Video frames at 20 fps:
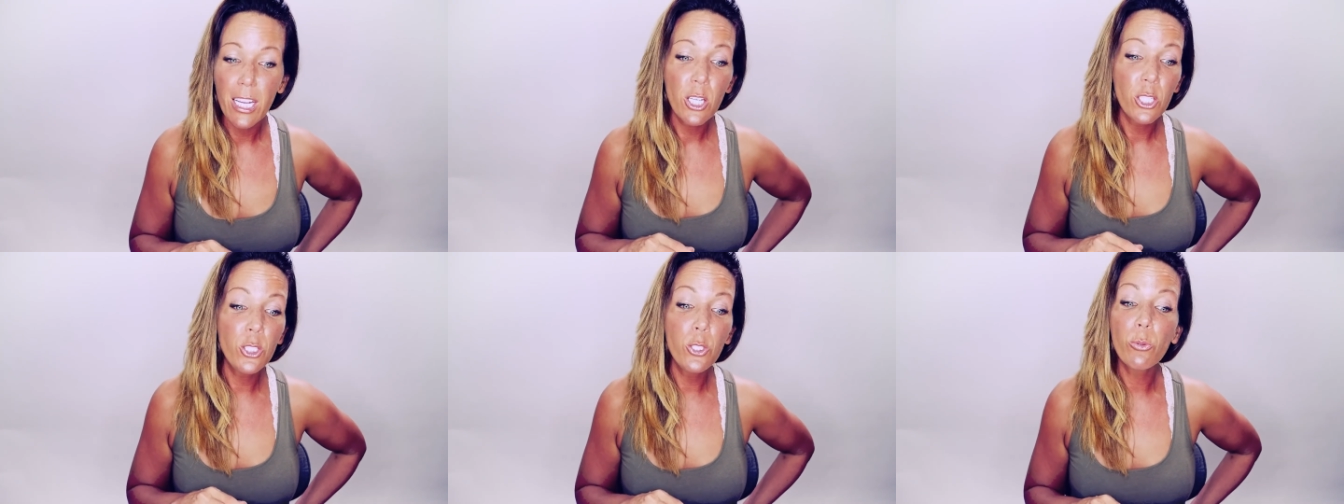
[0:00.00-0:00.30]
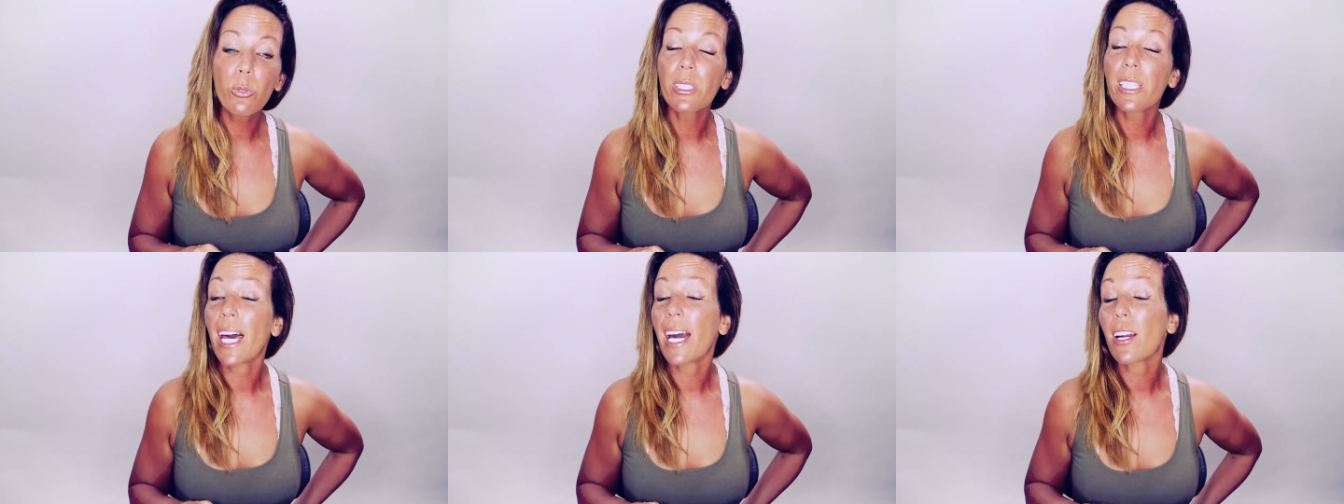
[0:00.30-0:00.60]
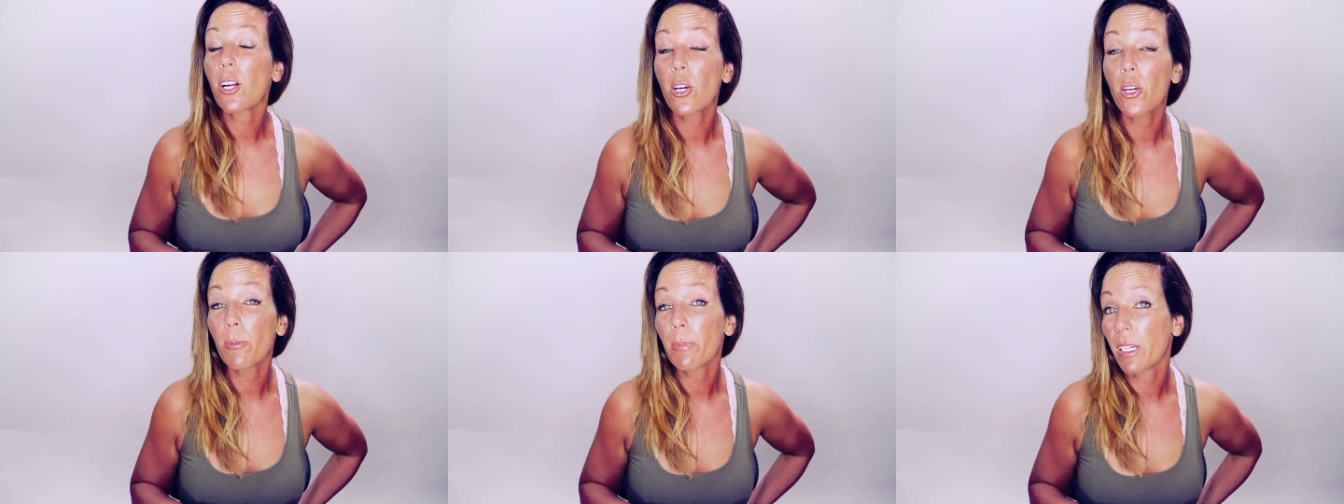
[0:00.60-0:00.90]
You will
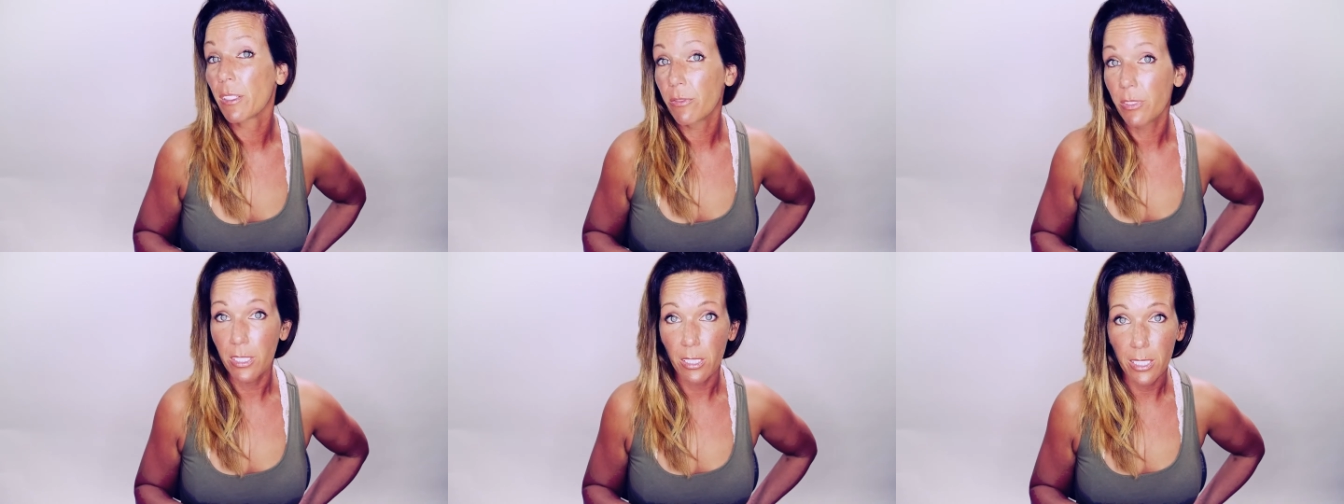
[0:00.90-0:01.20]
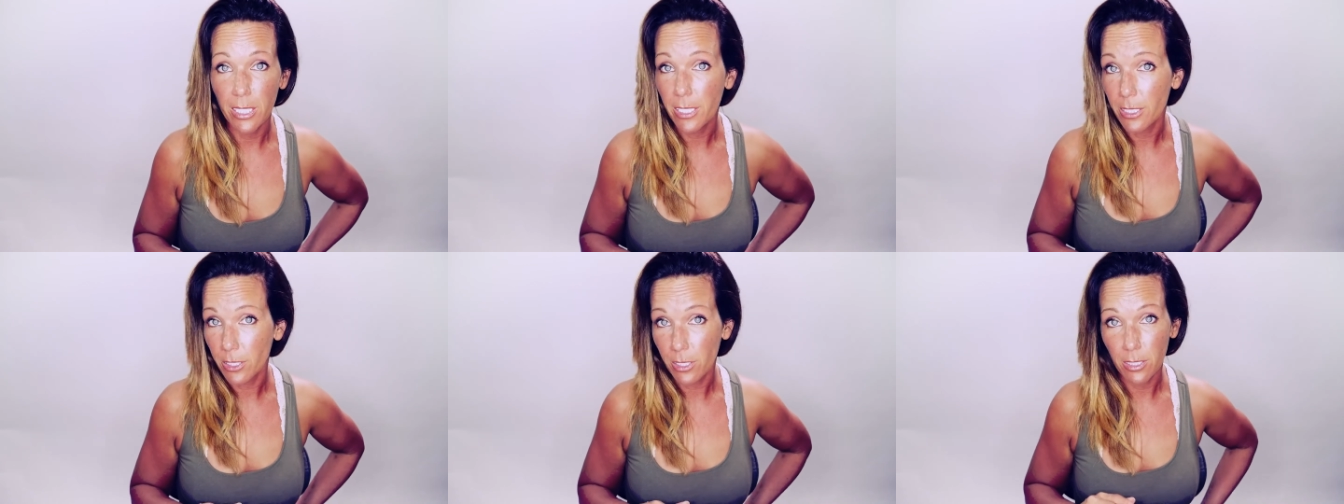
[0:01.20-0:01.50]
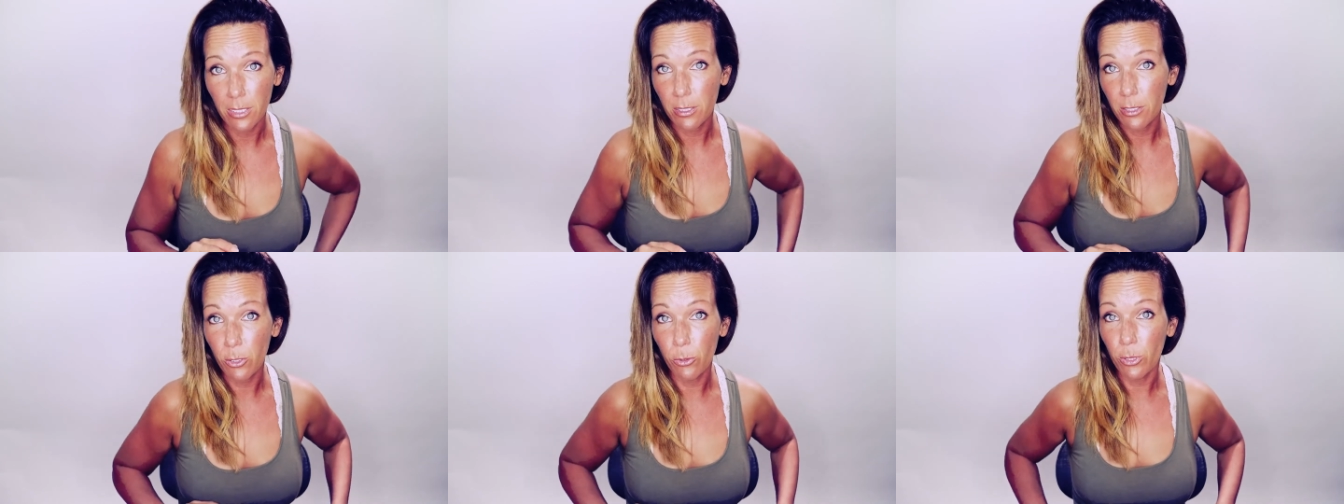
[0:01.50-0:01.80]
not hurt my
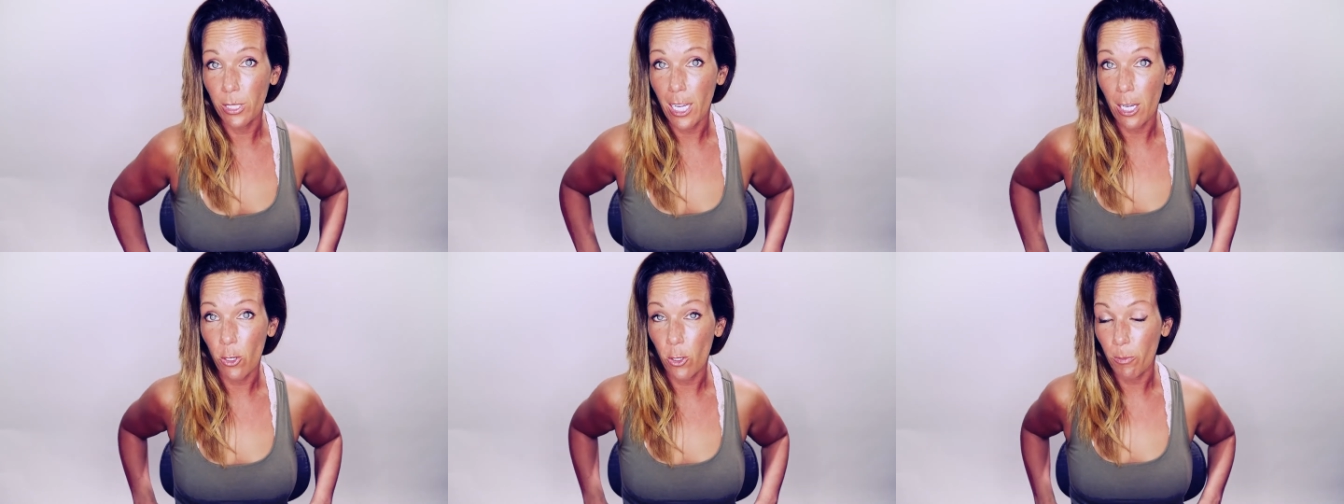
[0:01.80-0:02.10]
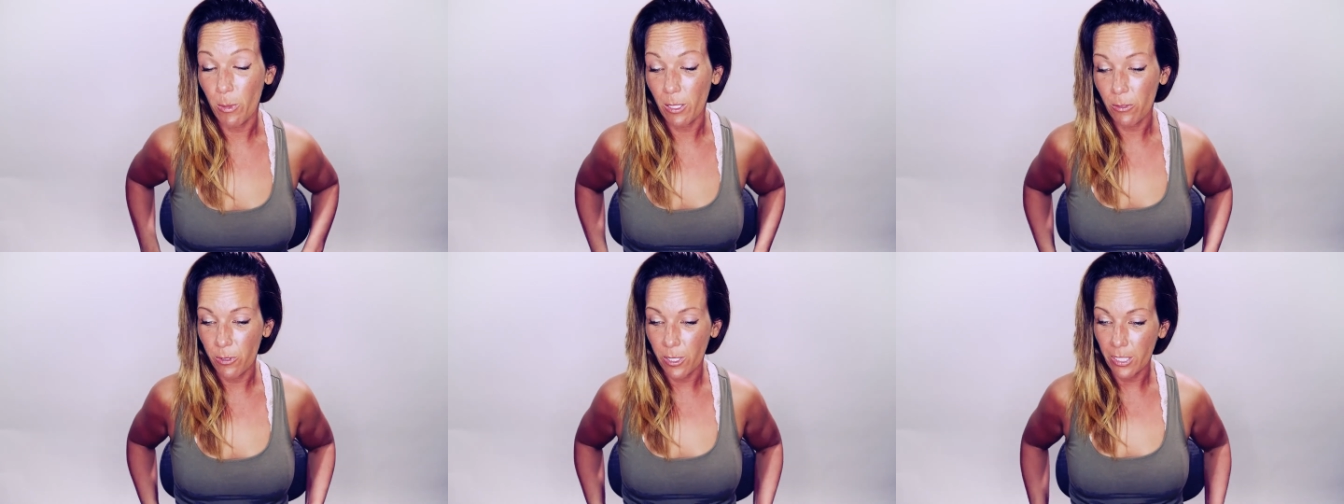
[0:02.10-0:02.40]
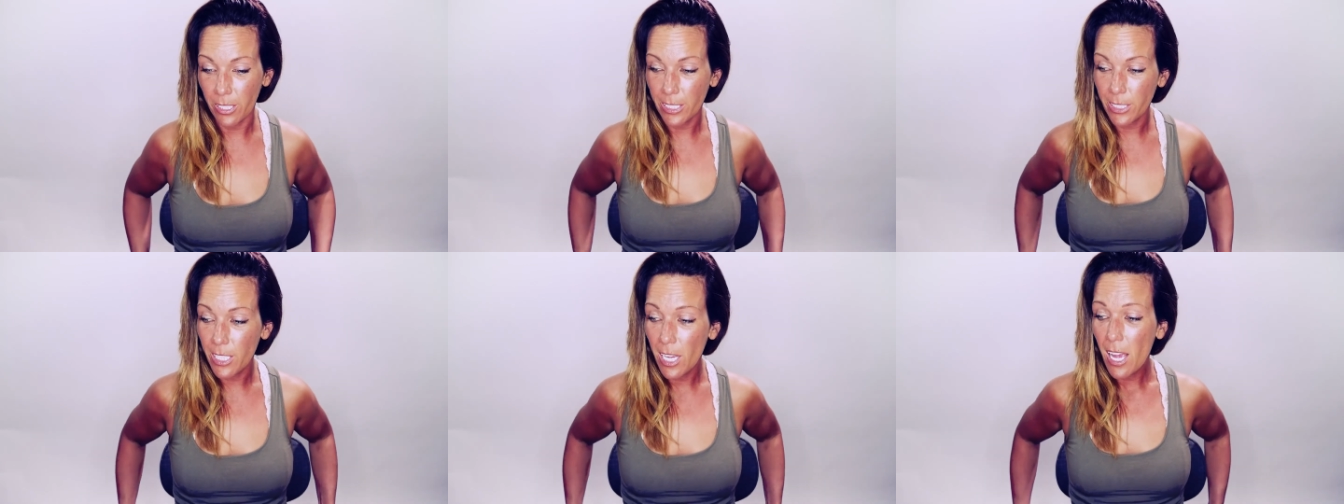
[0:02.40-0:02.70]
feelings. You will not hurt my
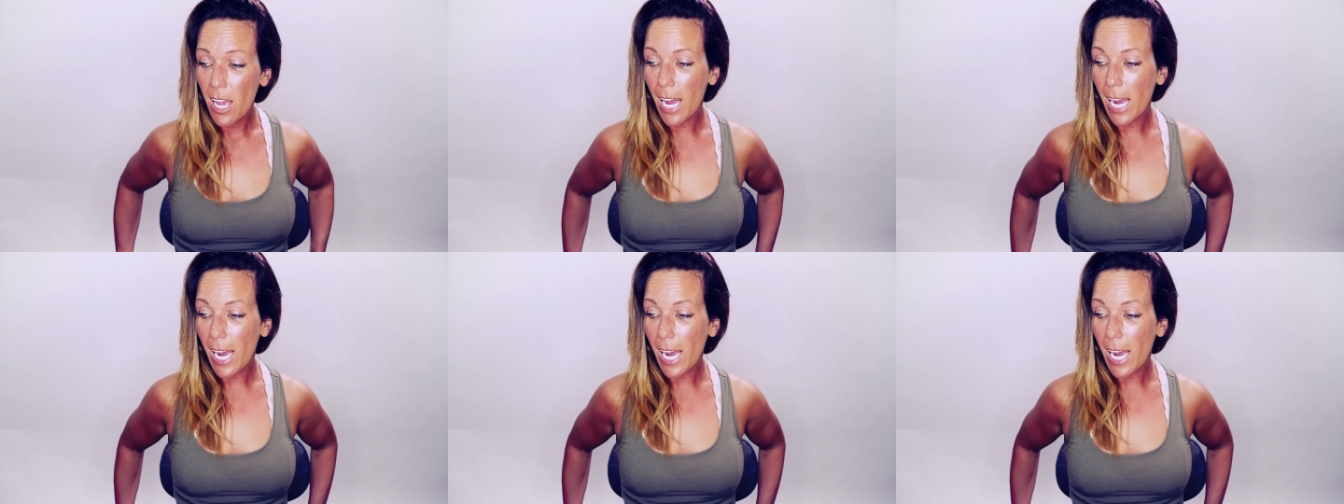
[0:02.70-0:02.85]
feelings.